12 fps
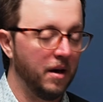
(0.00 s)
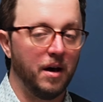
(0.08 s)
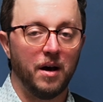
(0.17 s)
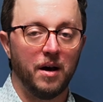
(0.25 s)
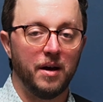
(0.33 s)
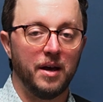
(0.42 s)

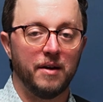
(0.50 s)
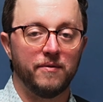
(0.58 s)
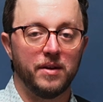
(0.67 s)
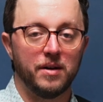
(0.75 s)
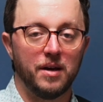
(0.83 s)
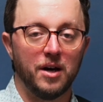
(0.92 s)

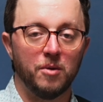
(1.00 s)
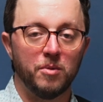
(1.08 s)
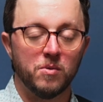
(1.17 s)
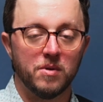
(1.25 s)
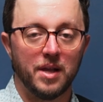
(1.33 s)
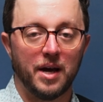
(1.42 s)
and
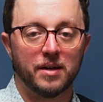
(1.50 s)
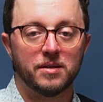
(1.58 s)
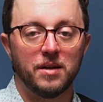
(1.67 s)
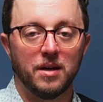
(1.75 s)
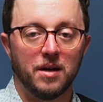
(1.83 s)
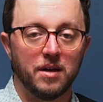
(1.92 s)
elbow relaxed
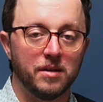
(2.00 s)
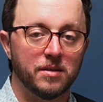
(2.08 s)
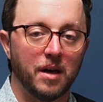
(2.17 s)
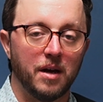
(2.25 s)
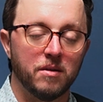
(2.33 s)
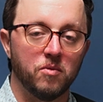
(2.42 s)
in is
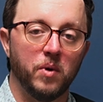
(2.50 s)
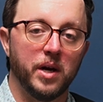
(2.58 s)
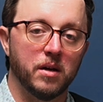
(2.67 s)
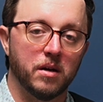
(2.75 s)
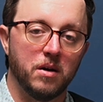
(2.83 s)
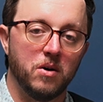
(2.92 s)
kind of the way
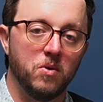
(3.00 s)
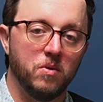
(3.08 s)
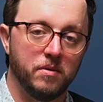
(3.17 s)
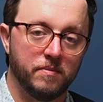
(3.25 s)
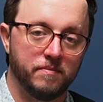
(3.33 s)
to go.